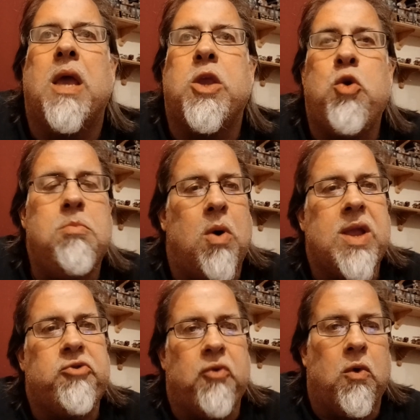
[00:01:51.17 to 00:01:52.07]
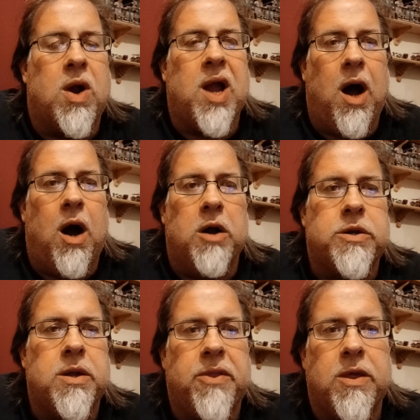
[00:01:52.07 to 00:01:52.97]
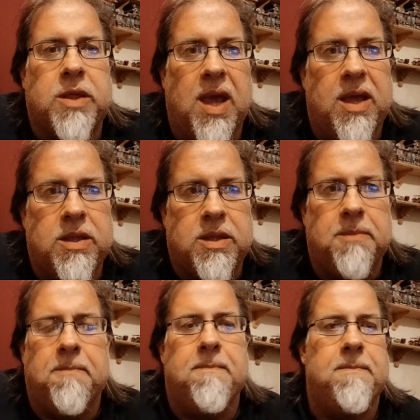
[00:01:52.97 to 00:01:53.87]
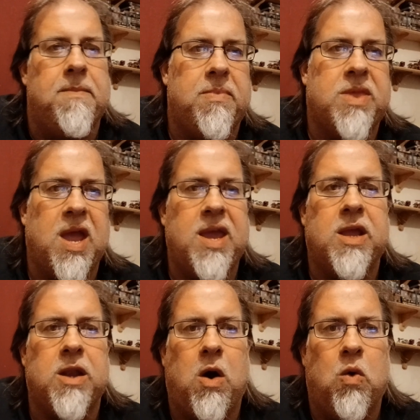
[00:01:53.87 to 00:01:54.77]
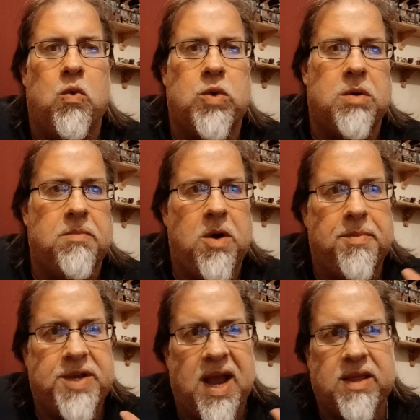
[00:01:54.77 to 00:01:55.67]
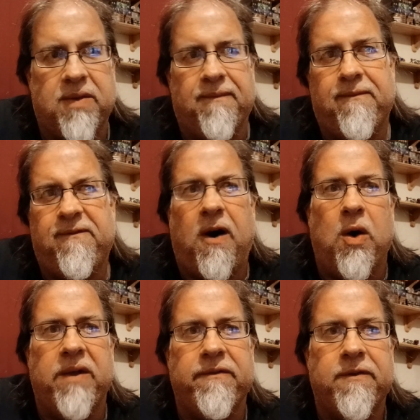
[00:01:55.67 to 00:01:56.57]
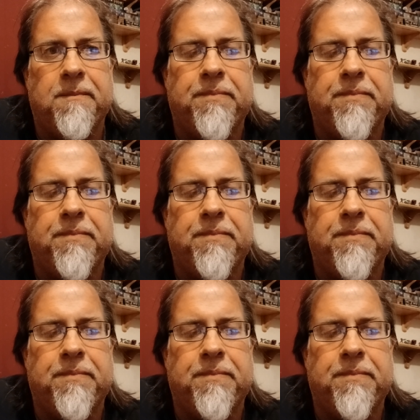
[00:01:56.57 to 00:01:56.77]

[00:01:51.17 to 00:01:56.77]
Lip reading: you might draw a card that says take and hold objective 5.